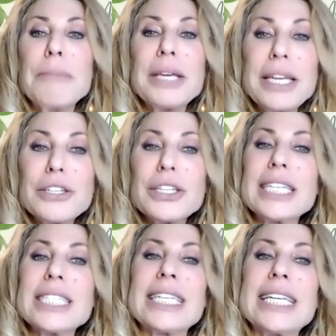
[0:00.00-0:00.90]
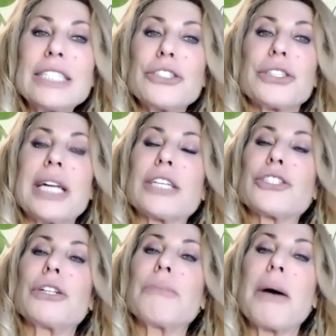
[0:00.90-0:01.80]
Peter is an
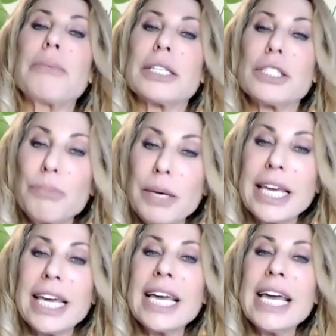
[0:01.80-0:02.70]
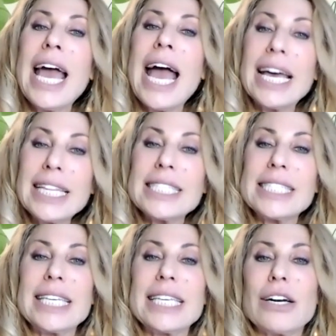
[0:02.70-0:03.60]
international public speaking and the
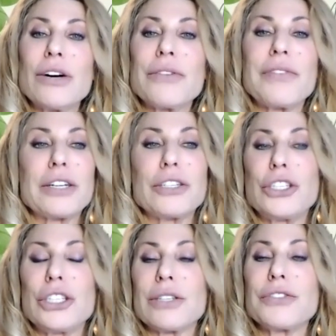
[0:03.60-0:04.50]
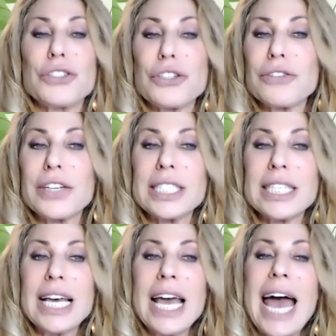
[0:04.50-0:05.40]
CEO of Energies of Service
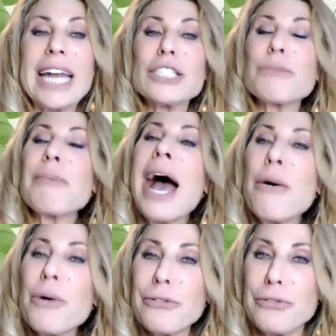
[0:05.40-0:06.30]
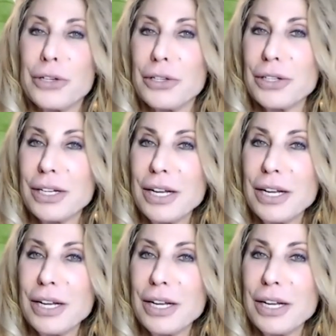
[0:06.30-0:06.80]
and is powerful.